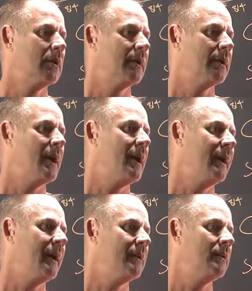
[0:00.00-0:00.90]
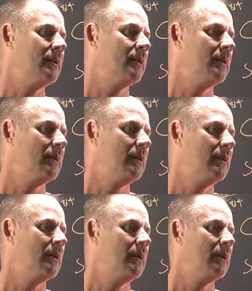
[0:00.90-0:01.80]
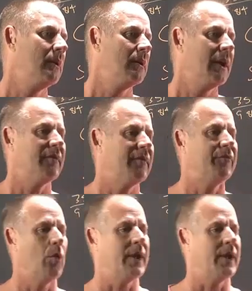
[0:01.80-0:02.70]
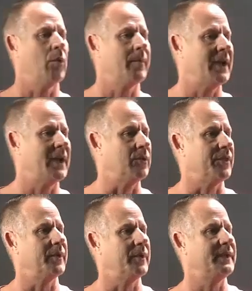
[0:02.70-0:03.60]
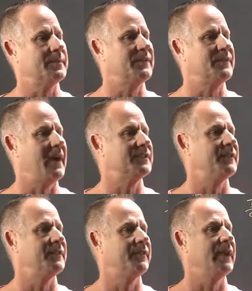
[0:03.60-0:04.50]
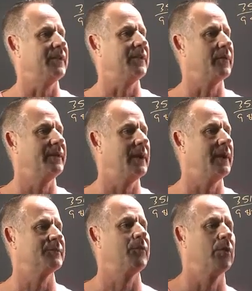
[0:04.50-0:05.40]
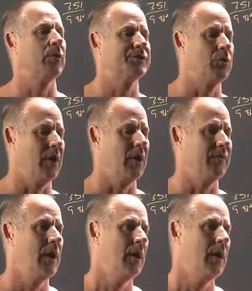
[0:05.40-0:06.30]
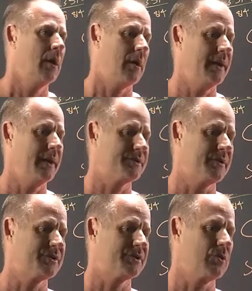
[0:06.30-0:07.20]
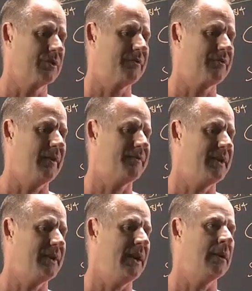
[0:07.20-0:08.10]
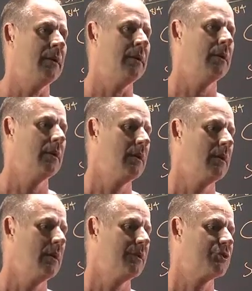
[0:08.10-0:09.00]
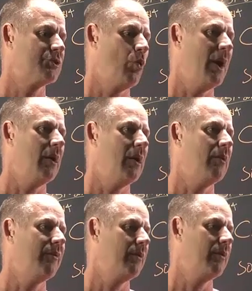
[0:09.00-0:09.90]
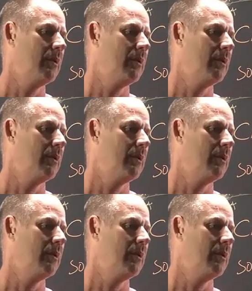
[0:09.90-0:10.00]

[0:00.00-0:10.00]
9, and 4. Now what am I doing? 3 times 5 is 15. 3 times 4 is 12. All right, so this scores 15, 12,